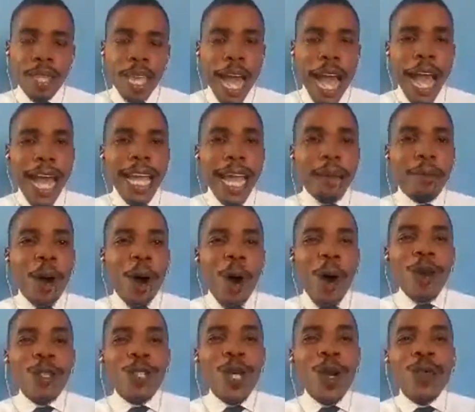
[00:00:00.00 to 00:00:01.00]
I am
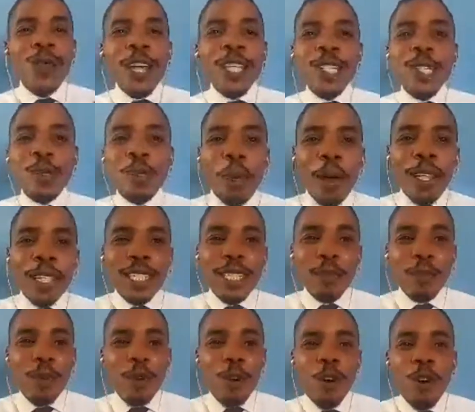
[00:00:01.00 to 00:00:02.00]
also
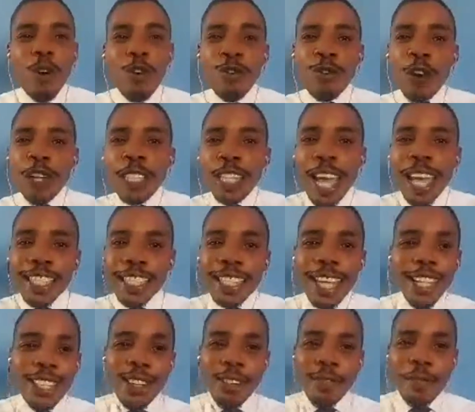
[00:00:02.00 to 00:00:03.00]
responsible for their
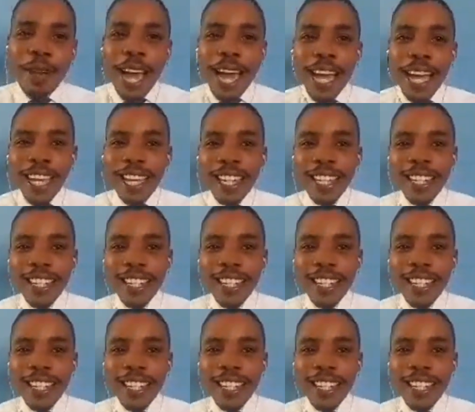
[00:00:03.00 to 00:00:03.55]
state of mind.